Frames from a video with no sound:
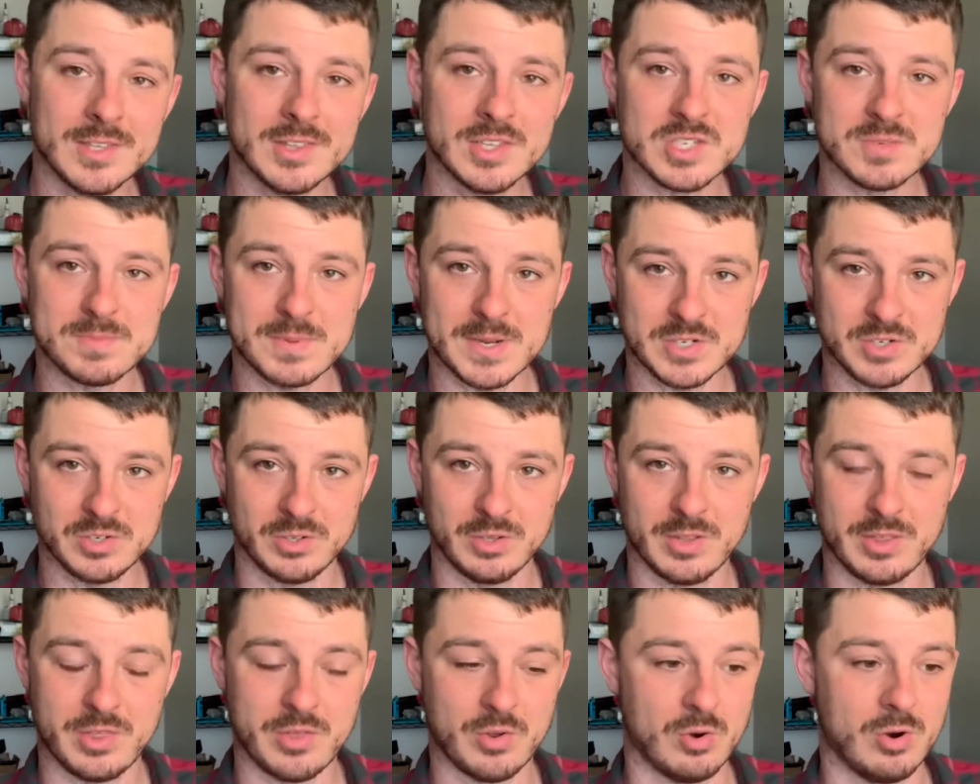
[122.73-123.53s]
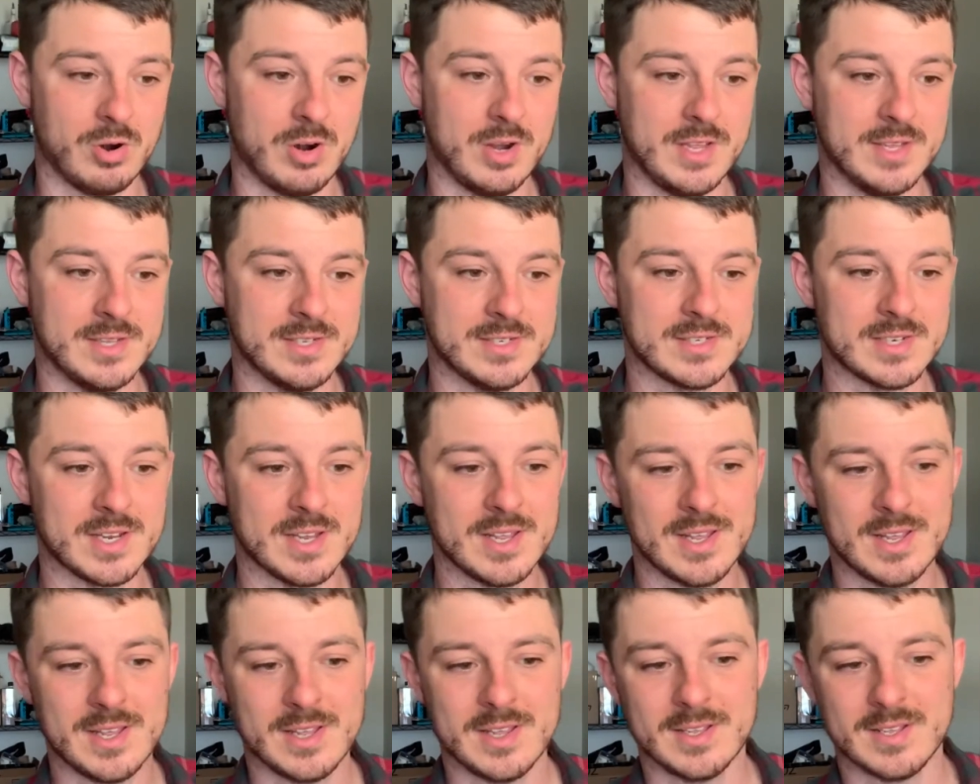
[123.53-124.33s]
special authorities,
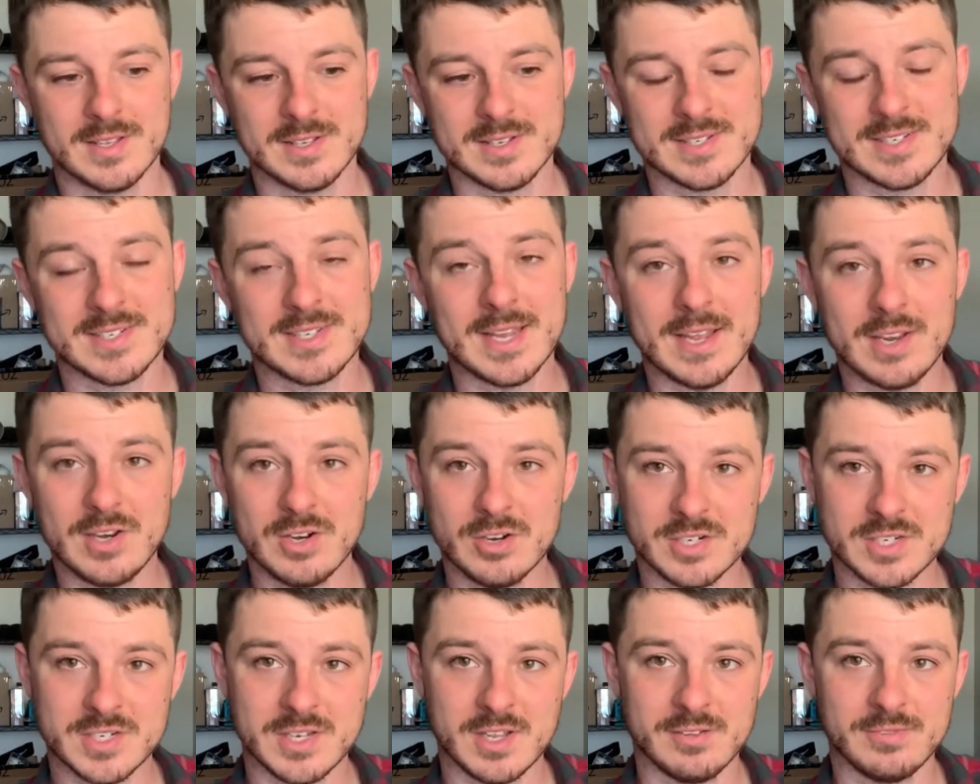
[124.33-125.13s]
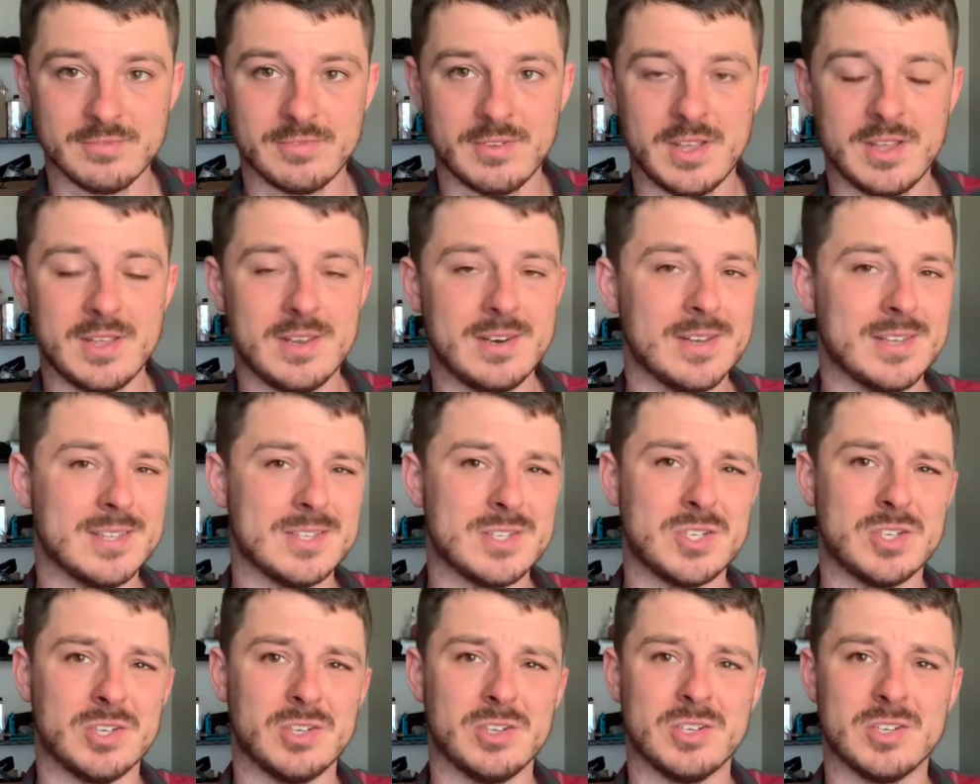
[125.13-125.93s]
set yourself in
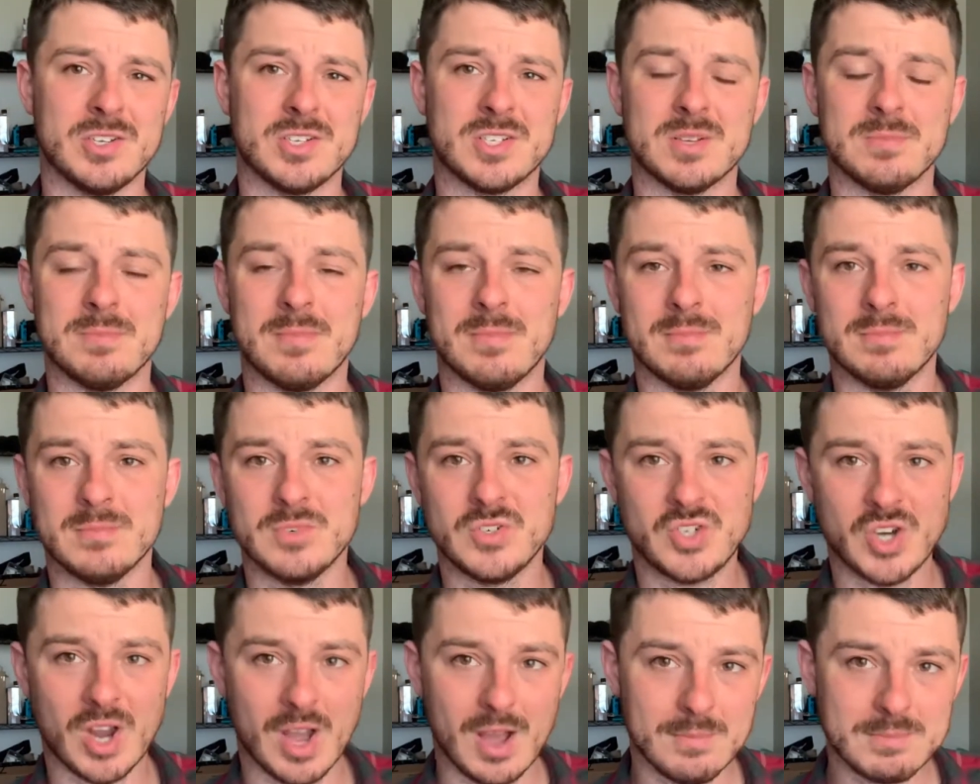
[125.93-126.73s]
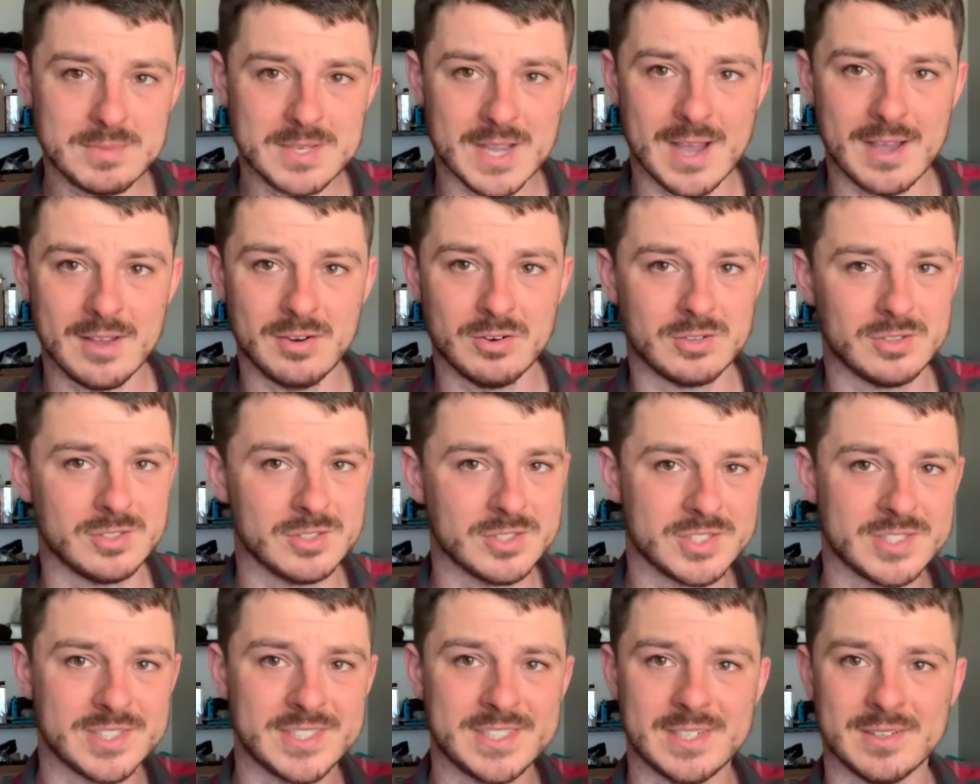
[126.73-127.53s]
to some job
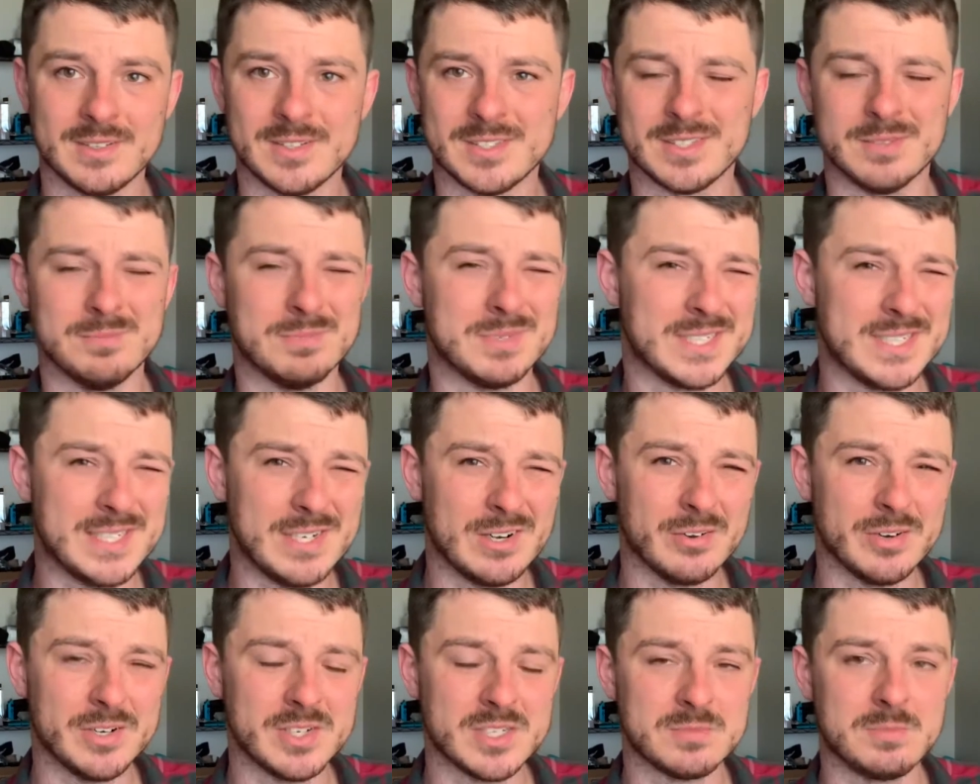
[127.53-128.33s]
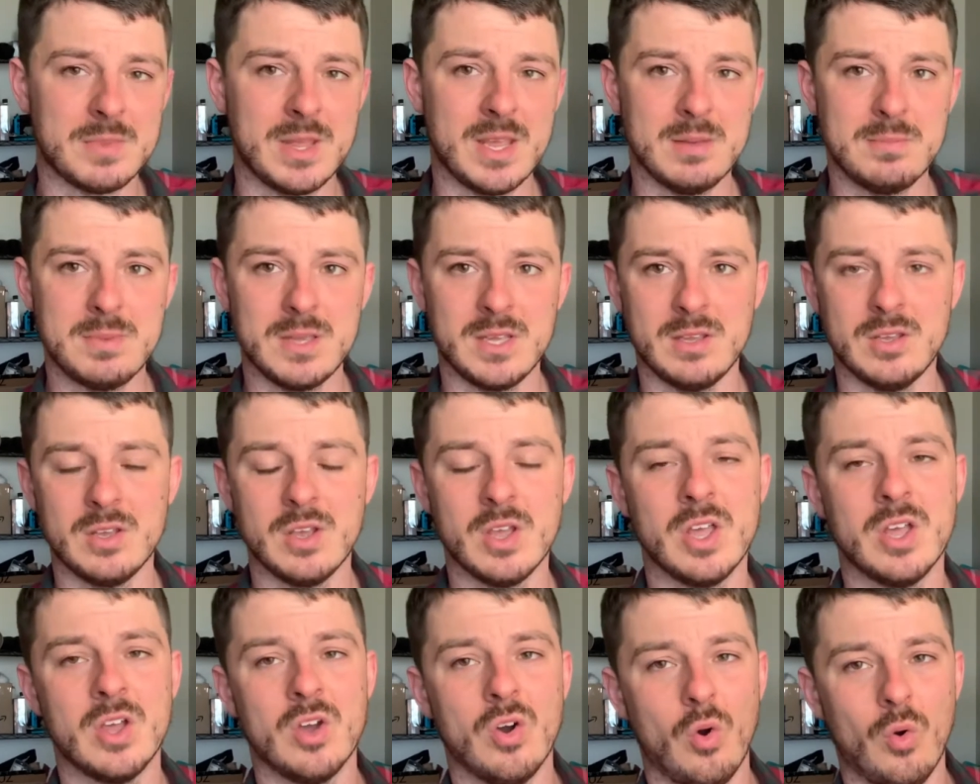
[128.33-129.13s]
titles, some series maybe,
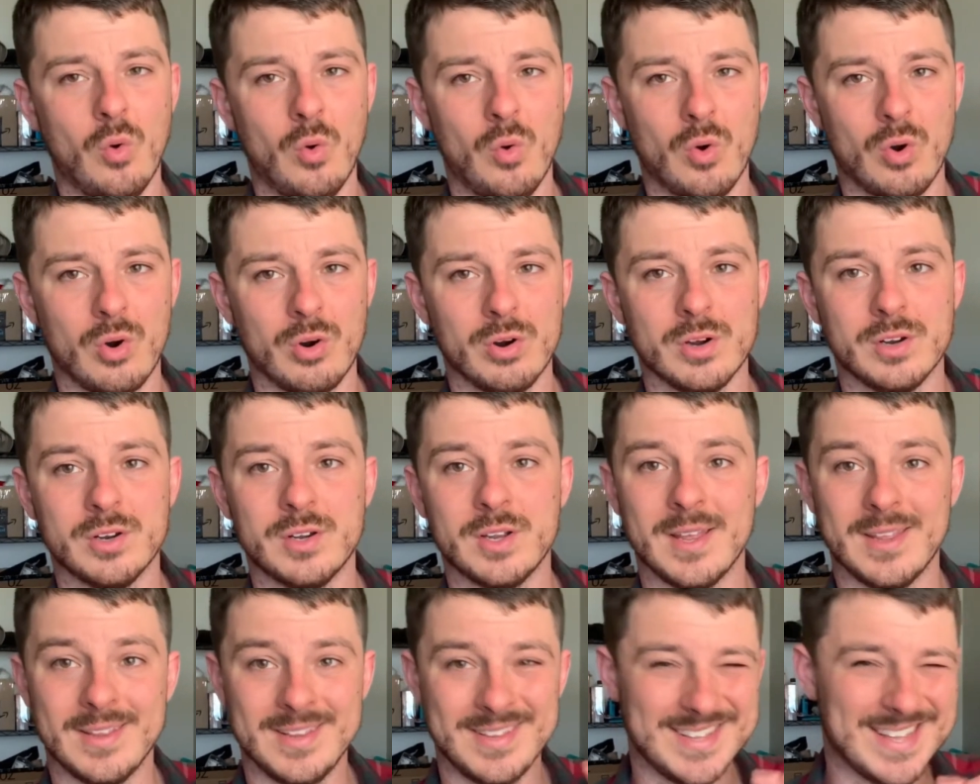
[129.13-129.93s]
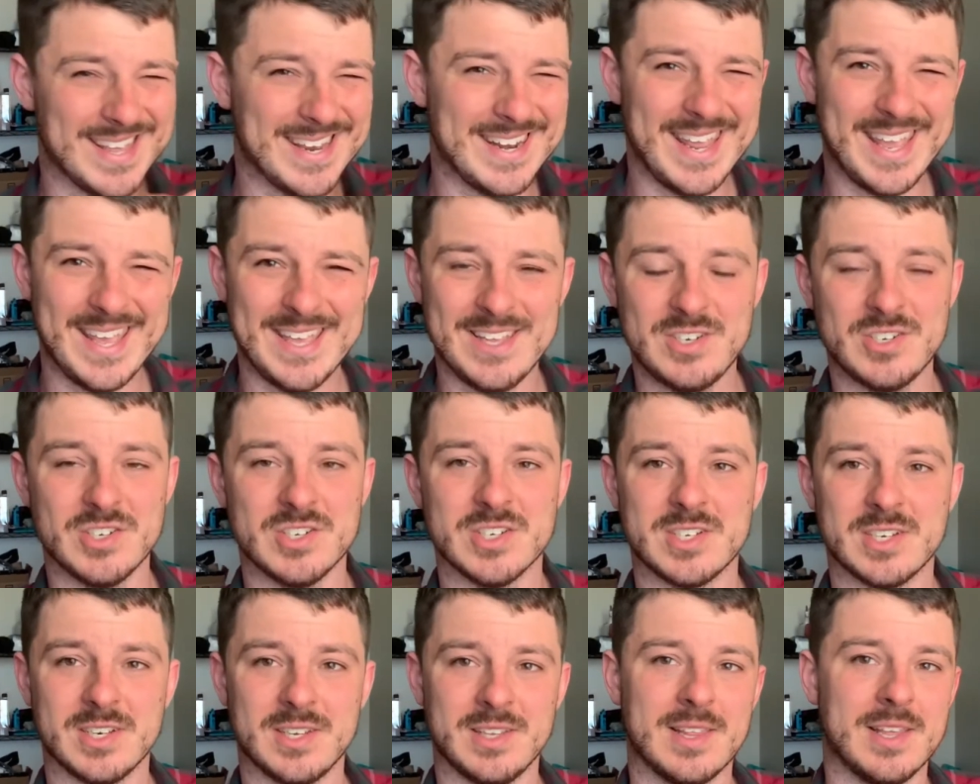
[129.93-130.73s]
or an
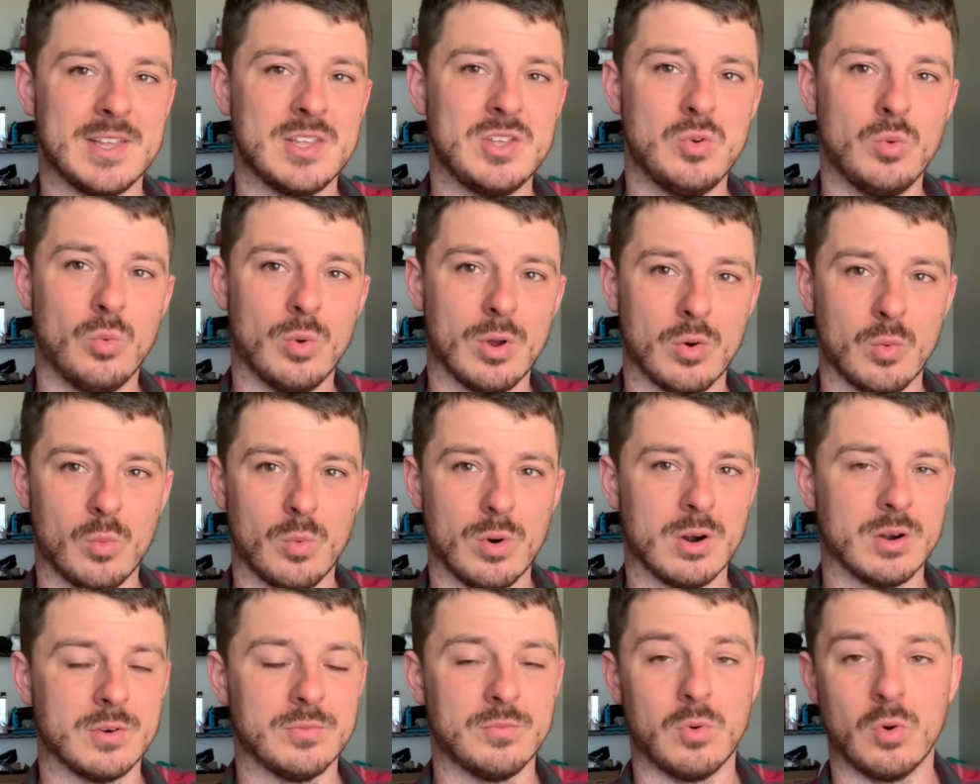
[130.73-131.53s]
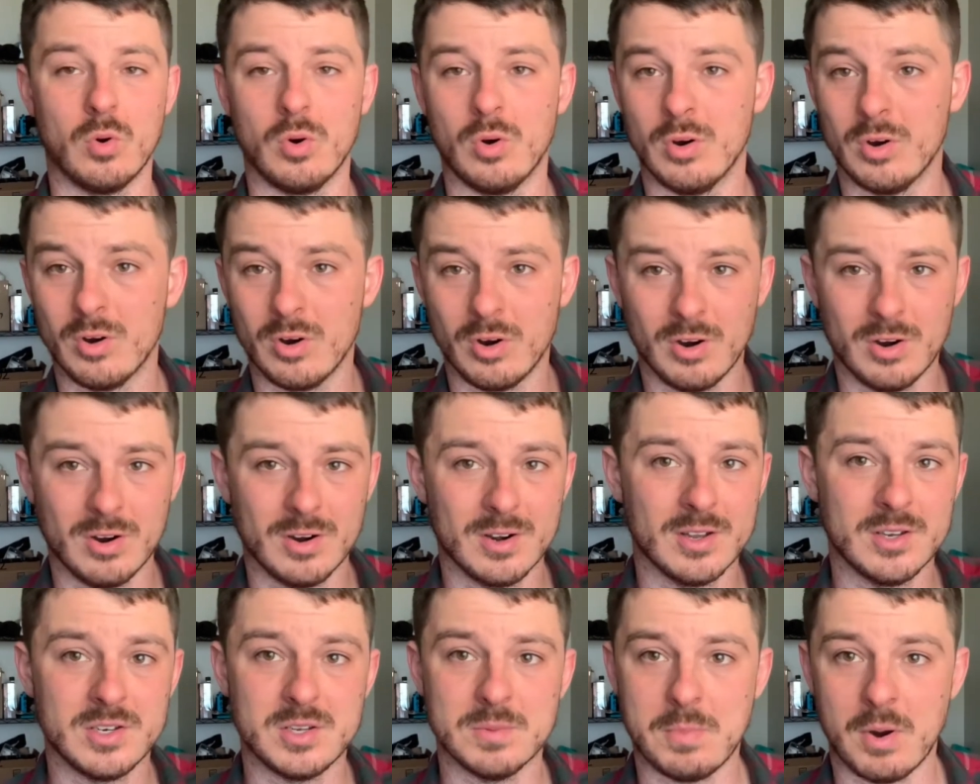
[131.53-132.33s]
agency that you want to work for, or
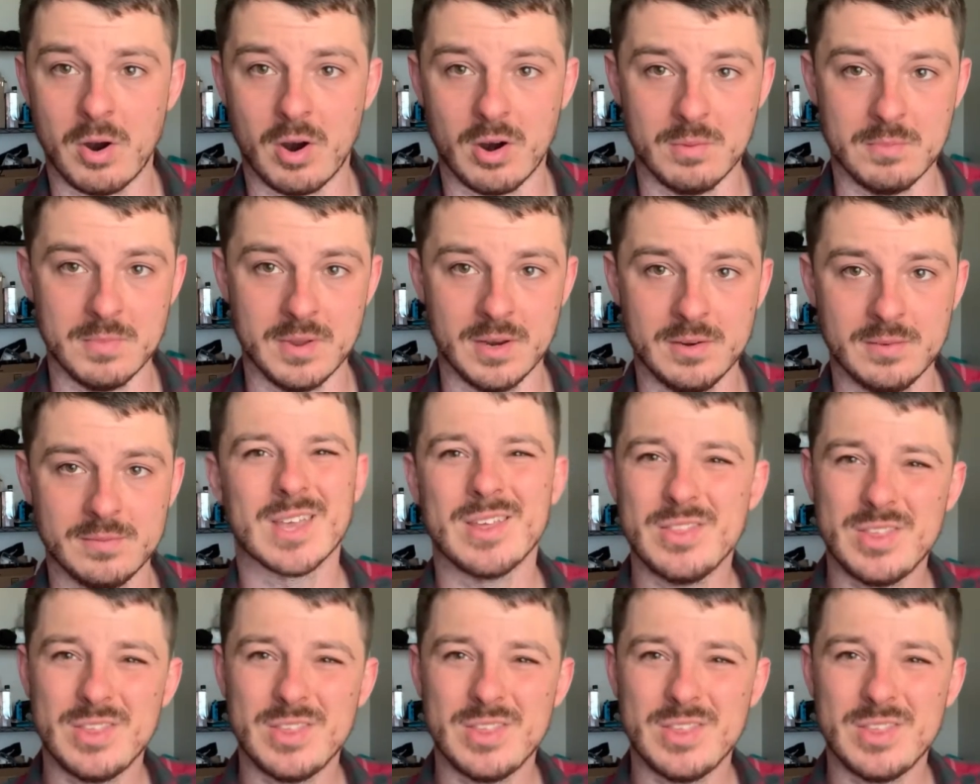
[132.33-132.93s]
a department.